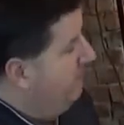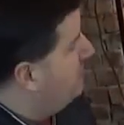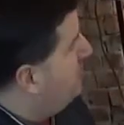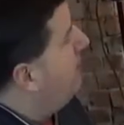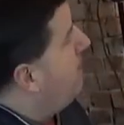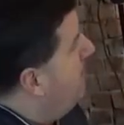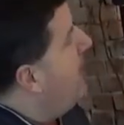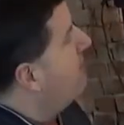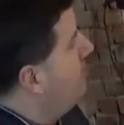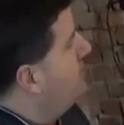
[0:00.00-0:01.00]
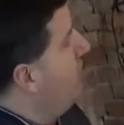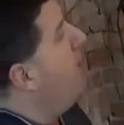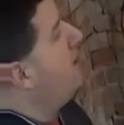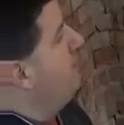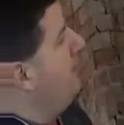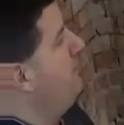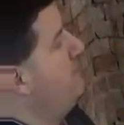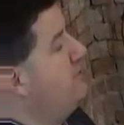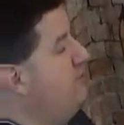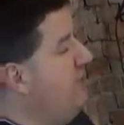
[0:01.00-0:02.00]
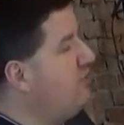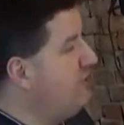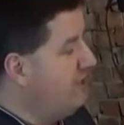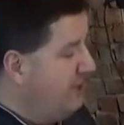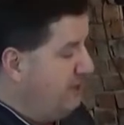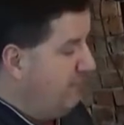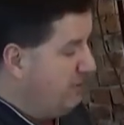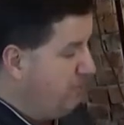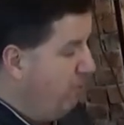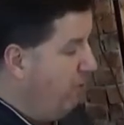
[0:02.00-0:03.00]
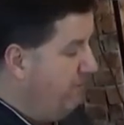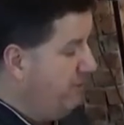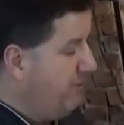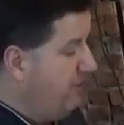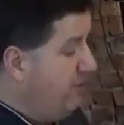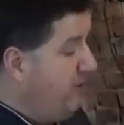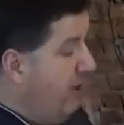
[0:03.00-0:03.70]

Let's bring it back to talk about this. So the interesting thing that was part of it, the